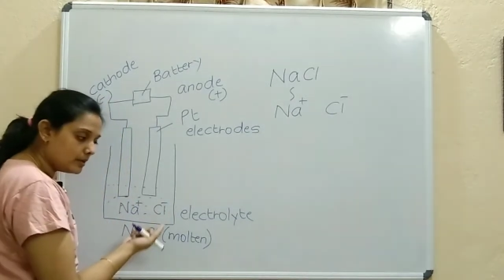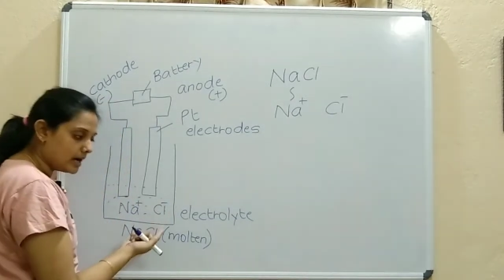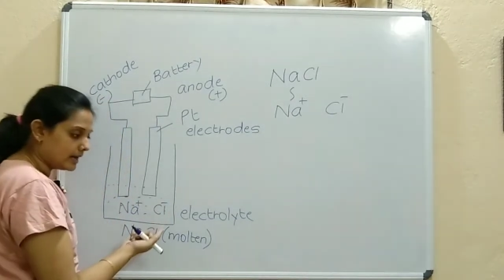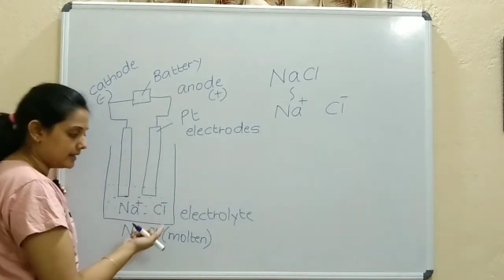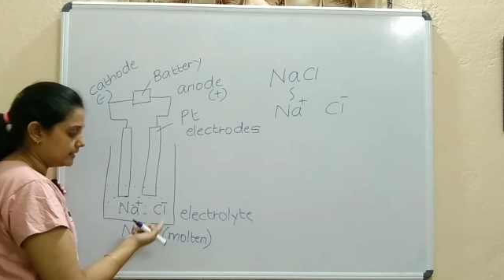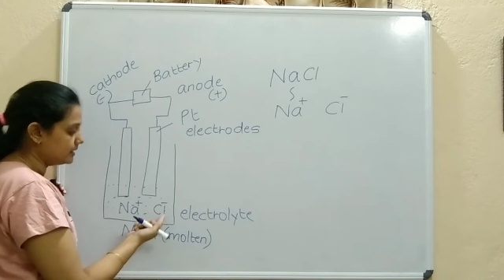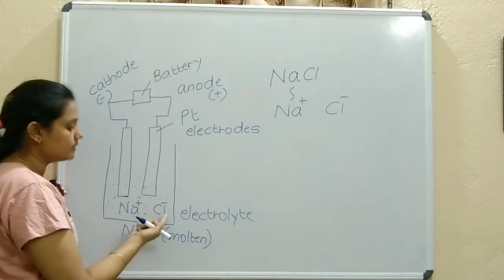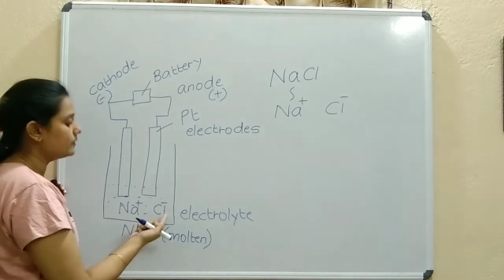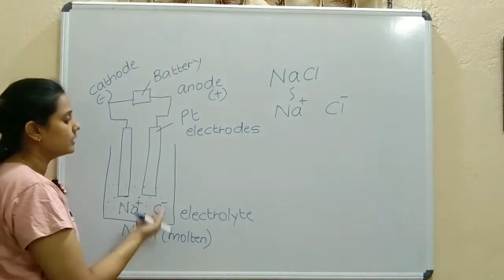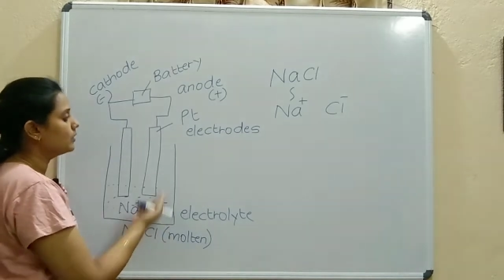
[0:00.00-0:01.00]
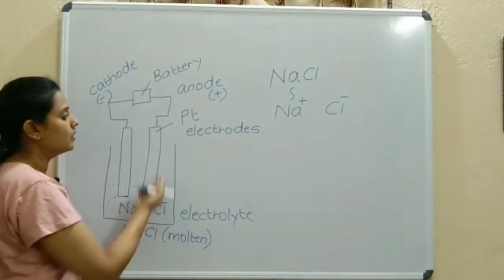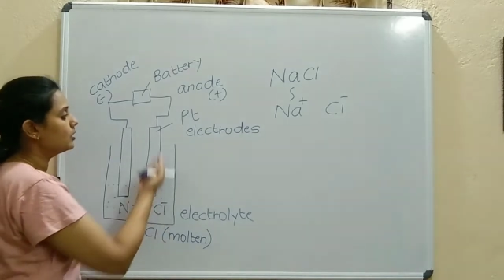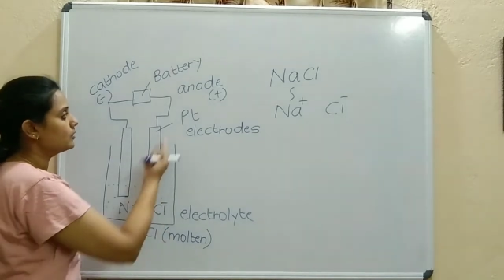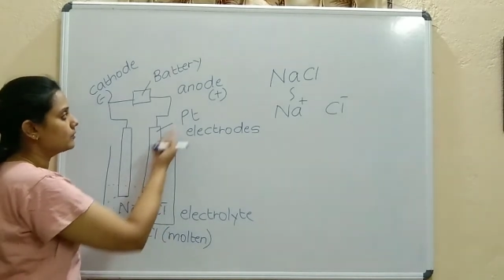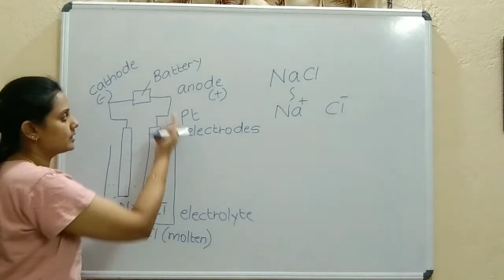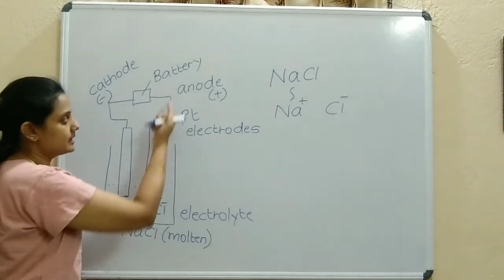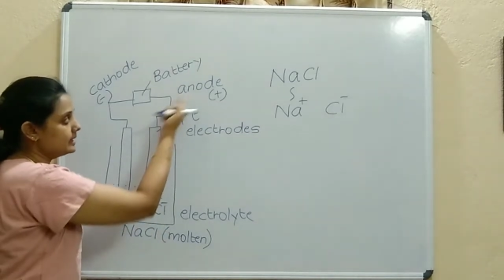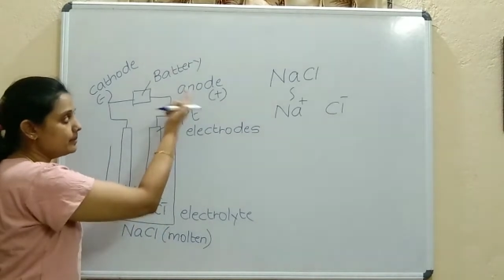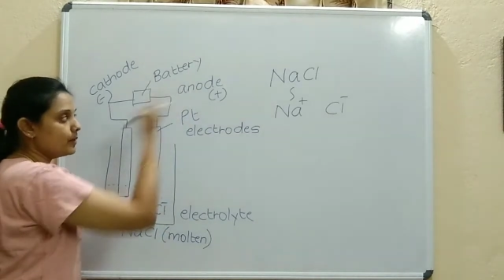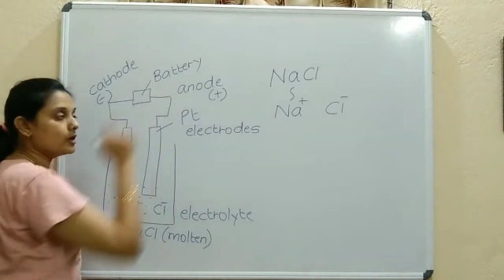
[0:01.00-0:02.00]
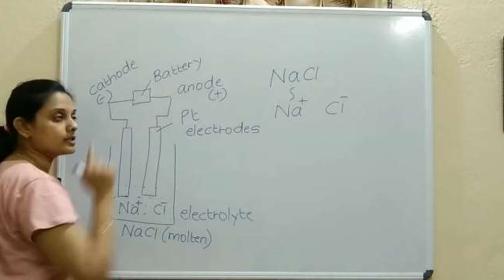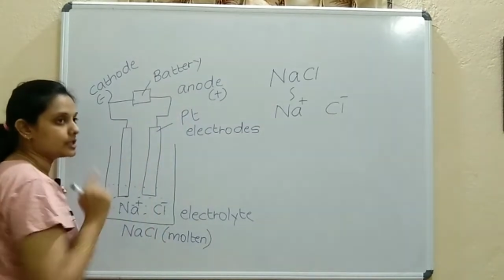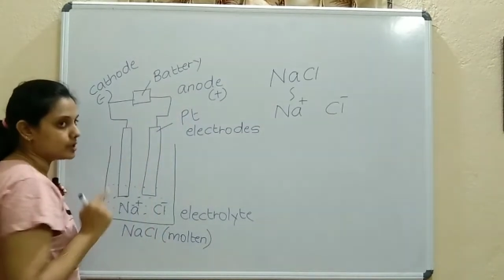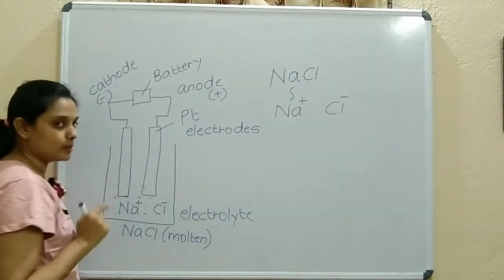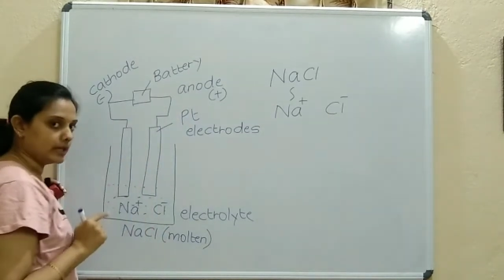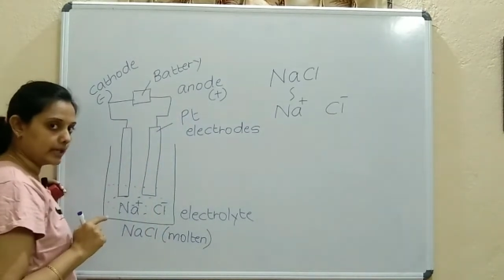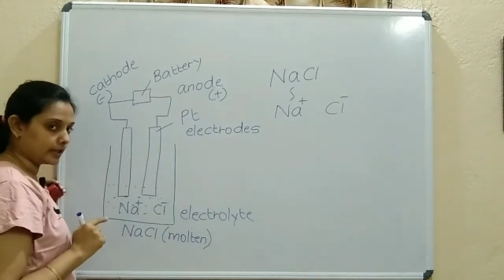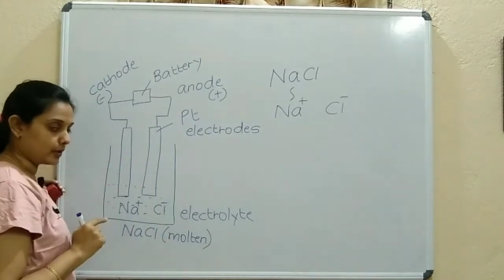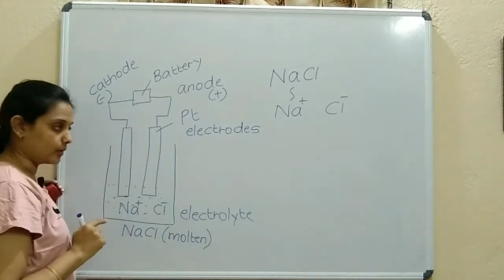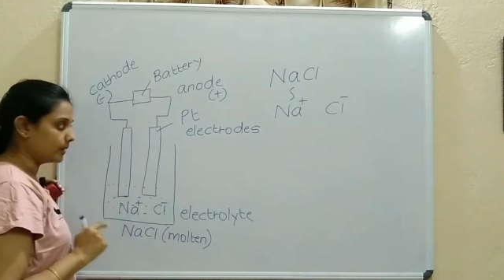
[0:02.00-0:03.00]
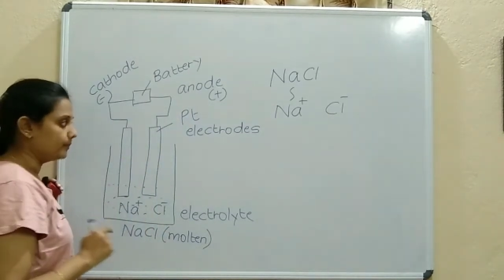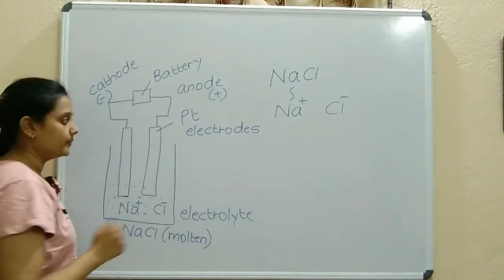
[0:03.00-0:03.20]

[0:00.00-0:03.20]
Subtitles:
ions will go towards the positive electrode.